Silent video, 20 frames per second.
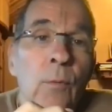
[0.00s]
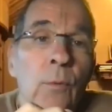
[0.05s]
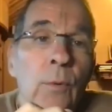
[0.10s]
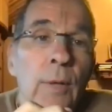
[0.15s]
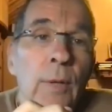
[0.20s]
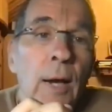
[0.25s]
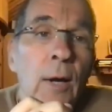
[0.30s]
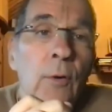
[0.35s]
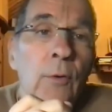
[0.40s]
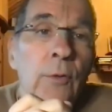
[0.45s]

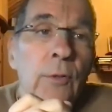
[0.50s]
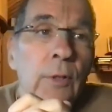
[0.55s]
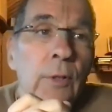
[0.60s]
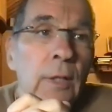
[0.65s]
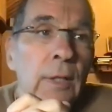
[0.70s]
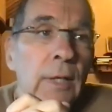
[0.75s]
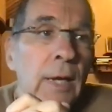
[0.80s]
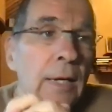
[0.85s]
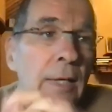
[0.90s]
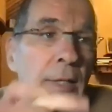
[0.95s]
without
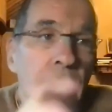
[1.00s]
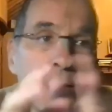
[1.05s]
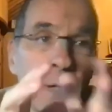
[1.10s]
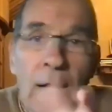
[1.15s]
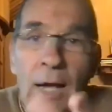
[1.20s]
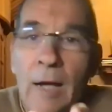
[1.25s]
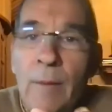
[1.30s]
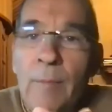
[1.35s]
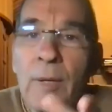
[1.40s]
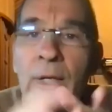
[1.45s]
in any
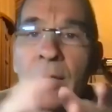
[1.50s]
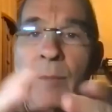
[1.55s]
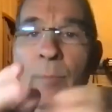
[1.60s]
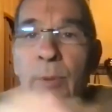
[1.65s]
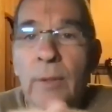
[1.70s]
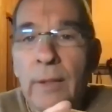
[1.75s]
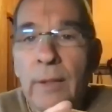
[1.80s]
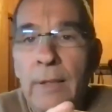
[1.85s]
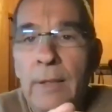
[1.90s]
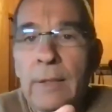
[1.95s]
time, any
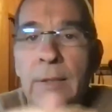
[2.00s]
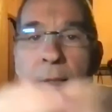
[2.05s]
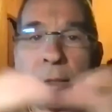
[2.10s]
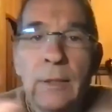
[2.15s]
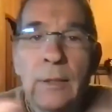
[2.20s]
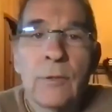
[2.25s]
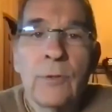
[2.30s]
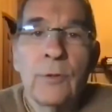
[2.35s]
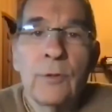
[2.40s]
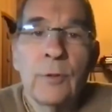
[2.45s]
place,
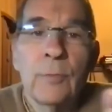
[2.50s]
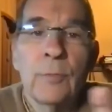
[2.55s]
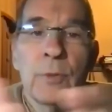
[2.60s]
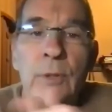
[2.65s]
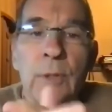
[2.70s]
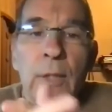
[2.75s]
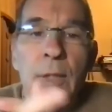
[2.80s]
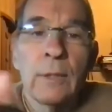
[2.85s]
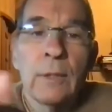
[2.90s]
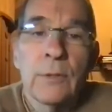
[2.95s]
any
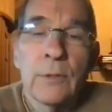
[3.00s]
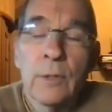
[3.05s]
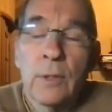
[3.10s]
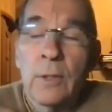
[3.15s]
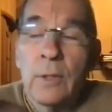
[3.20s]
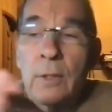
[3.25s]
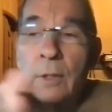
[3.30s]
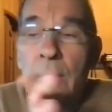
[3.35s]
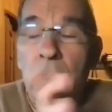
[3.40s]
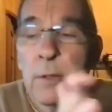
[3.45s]
circumstance.
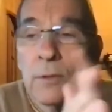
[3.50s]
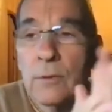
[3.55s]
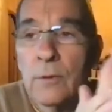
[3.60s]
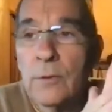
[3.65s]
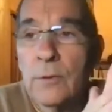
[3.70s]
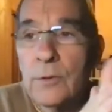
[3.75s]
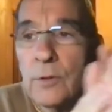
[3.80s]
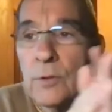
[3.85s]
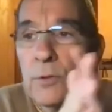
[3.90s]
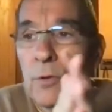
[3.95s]

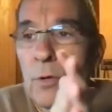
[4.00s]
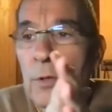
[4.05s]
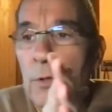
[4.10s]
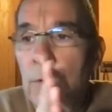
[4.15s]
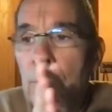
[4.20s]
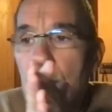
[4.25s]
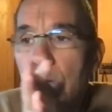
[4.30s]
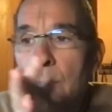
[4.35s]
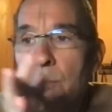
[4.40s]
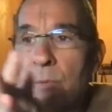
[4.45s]
So it's a
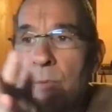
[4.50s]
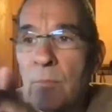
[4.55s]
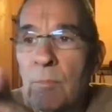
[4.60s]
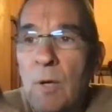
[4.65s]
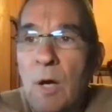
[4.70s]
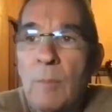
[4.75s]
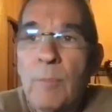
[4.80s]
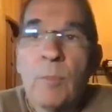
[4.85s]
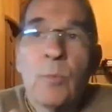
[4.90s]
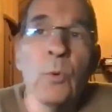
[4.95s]
strong statement of
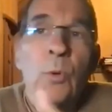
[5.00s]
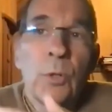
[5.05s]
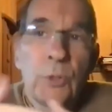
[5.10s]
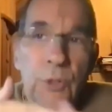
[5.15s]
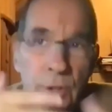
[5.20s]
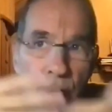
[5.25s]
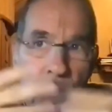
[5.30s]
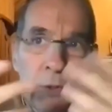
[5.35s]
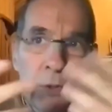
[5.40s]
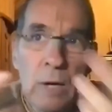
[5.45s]
Mahaprabhu. Of
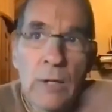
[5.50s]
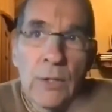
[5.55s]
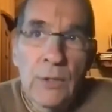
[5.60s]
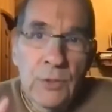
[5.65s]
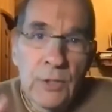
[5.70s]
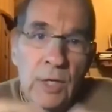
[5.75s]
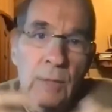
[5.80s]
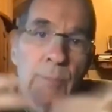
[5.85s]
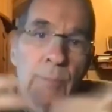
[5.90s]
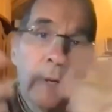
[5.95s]
course, he goes on to say,